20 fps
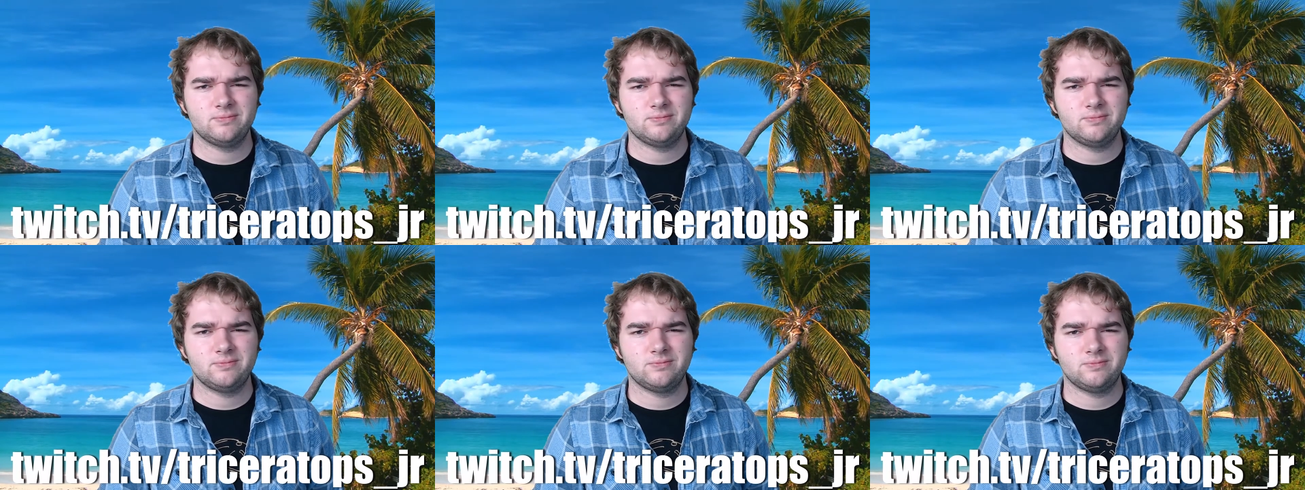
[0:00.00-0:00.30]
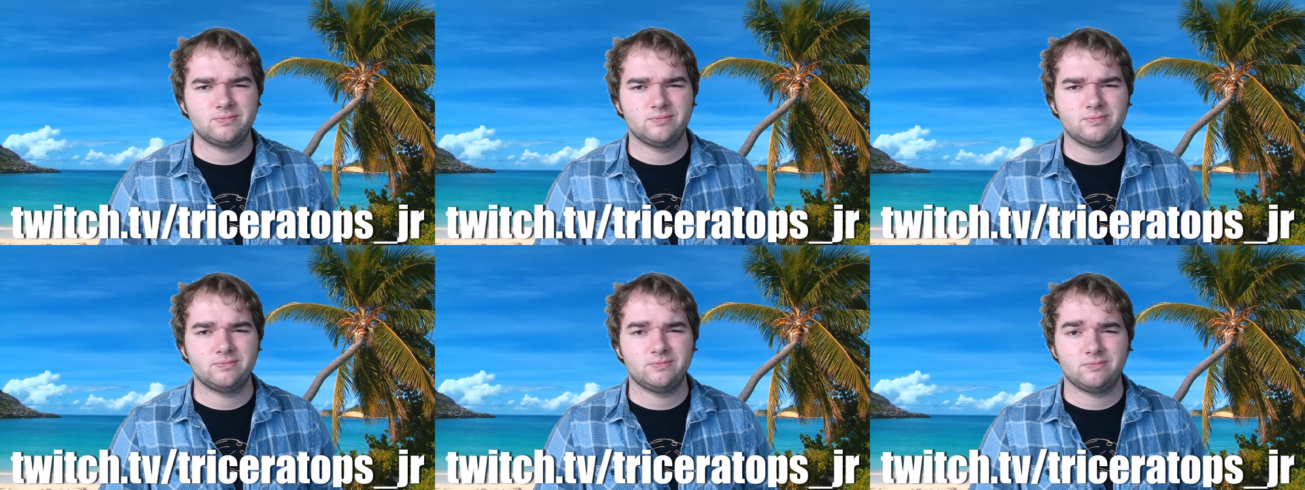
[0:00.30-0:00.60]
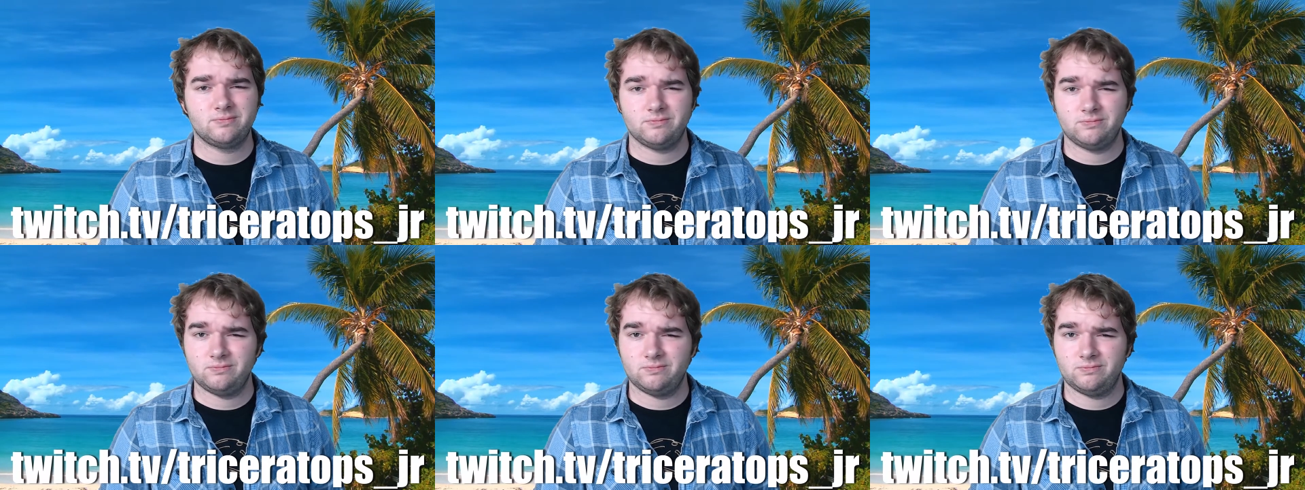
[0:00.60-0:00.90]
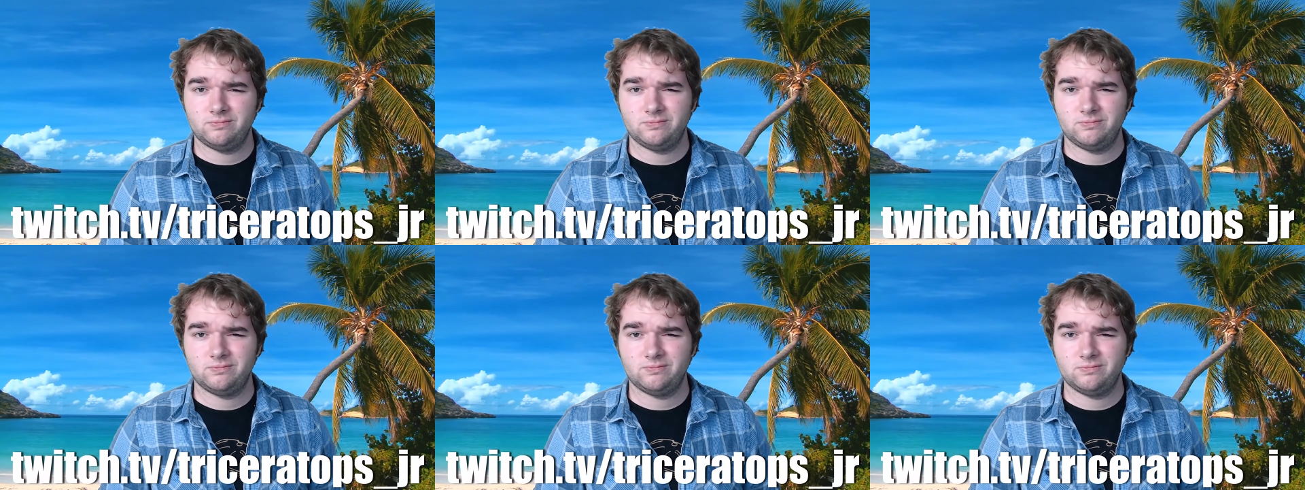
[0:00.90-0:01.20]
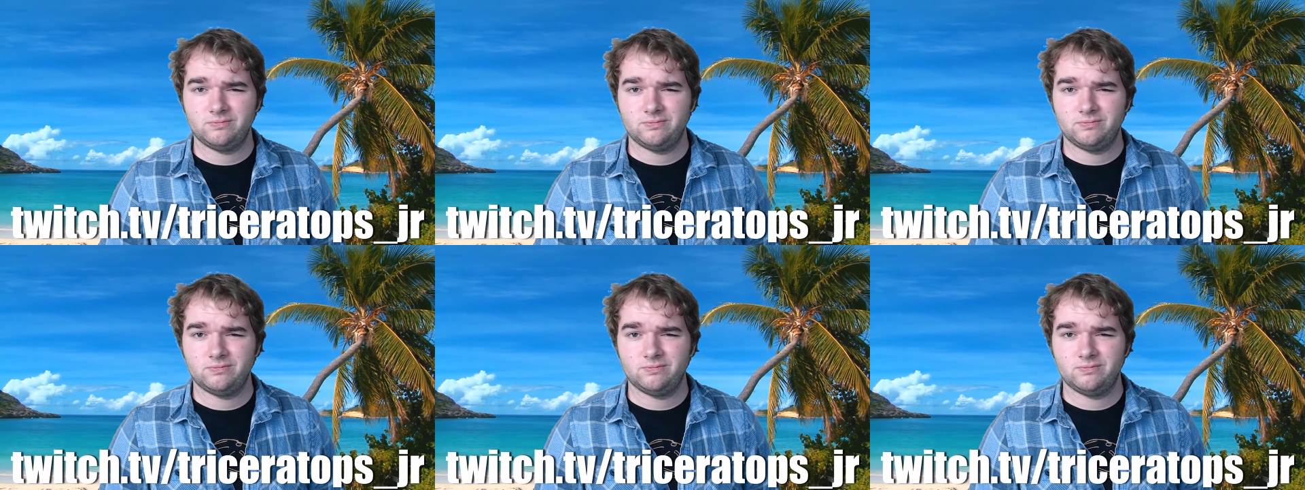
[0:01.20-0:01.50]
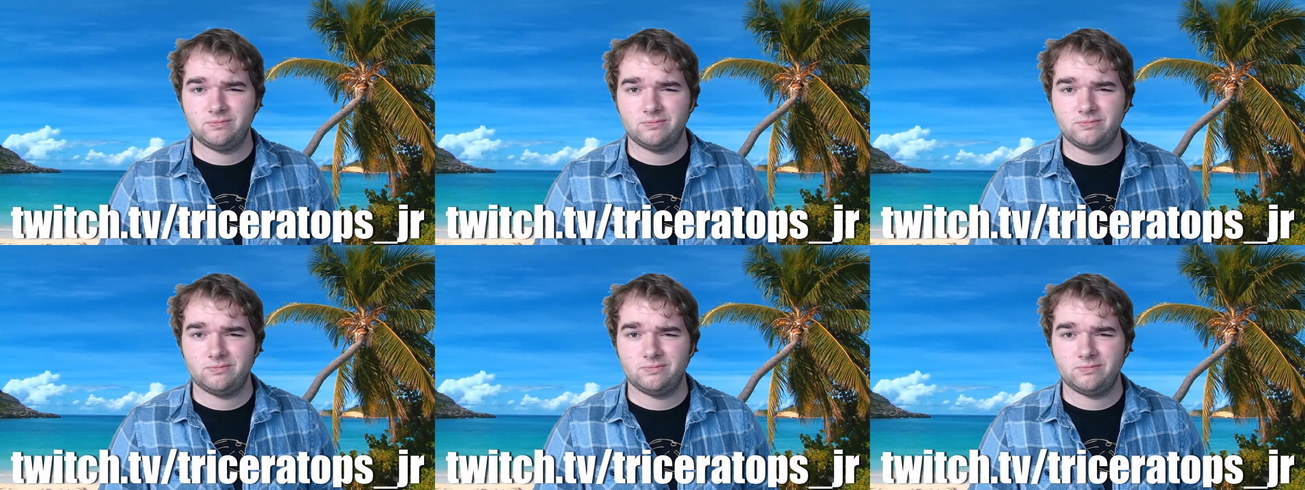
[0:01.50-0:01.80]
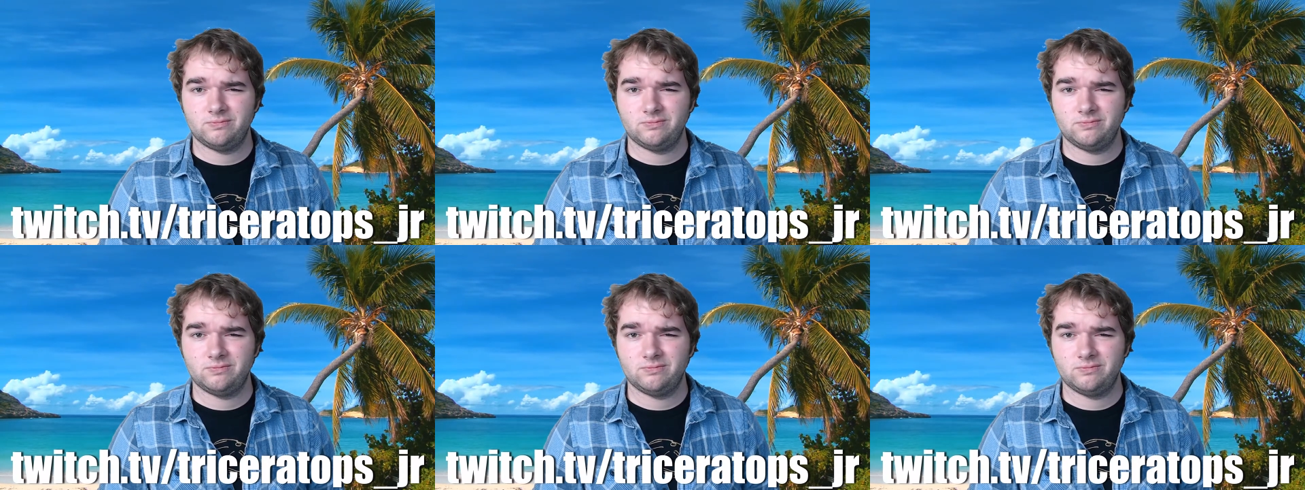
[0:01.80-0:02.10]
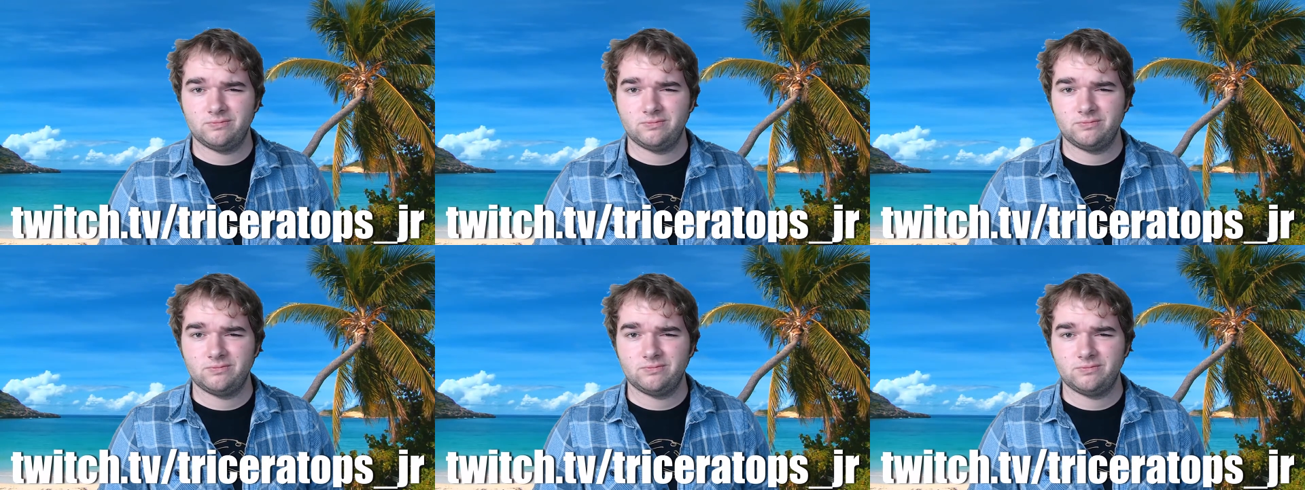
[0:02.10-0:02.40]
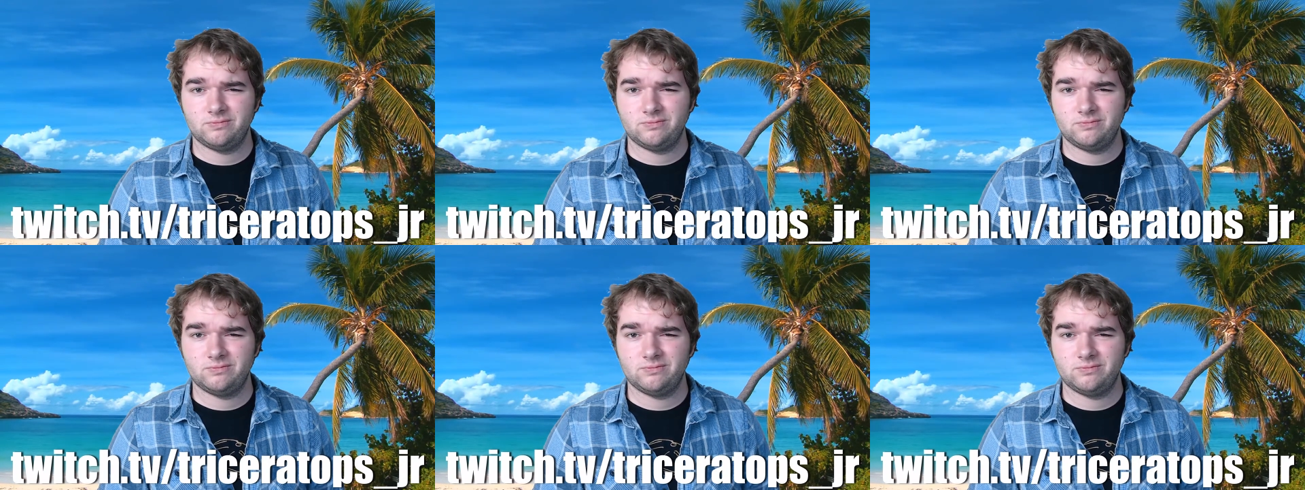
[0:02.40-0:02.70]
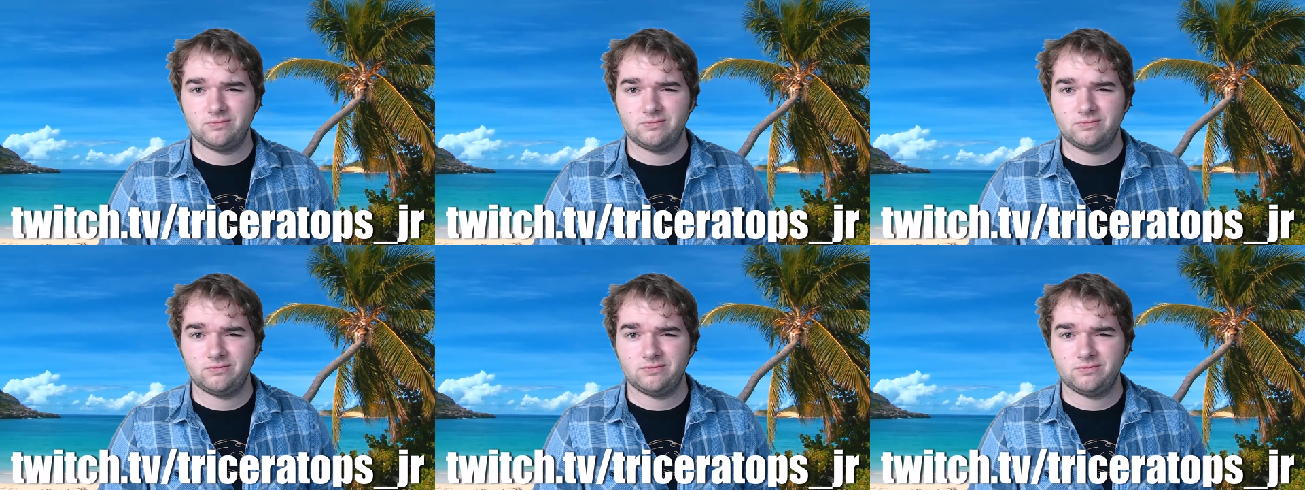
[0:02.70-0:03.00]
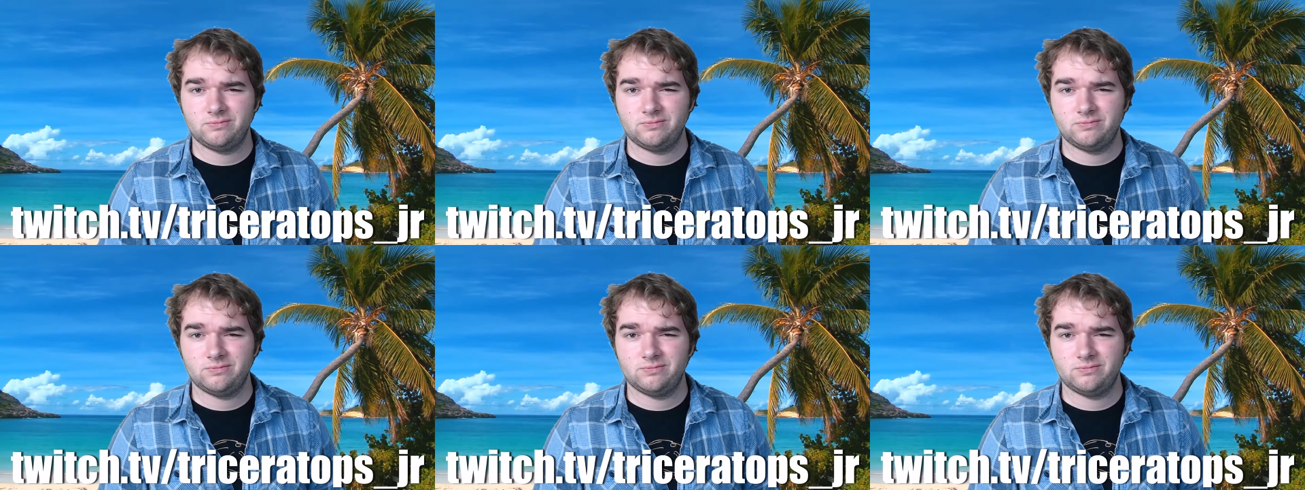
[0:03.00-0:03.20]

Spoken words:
Nothing is said.